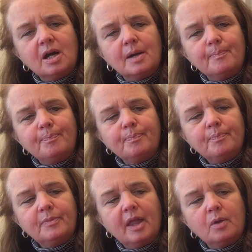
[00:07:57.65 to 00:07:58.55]
um,
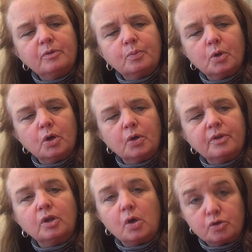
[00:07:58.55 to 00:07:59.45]
those were
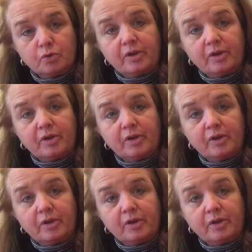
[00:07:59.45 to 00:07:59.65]
the larger